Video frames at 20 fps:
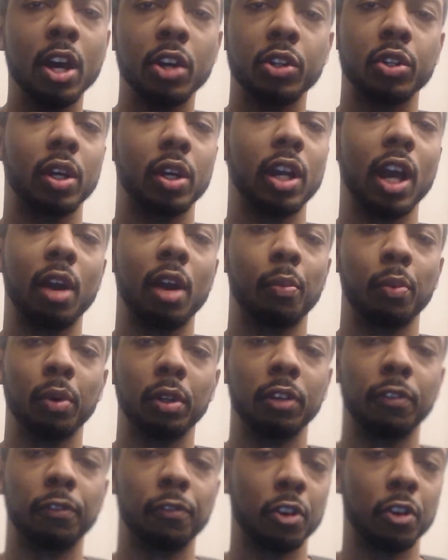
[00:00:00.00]
So I got
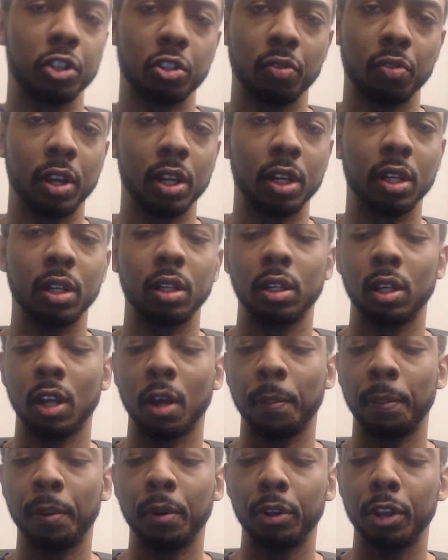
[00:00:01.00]
really frustrated, and
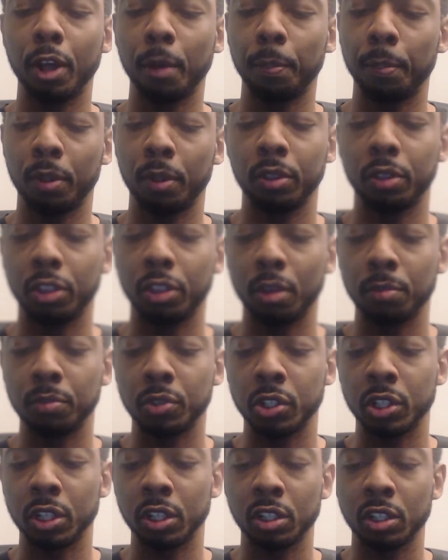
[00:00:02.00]
I pulled up on the
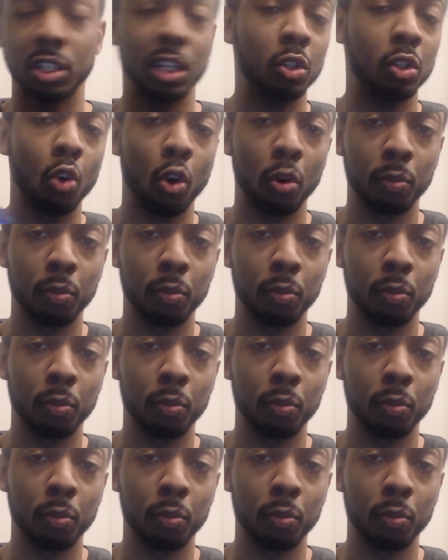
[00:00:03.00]
thumbstick, because I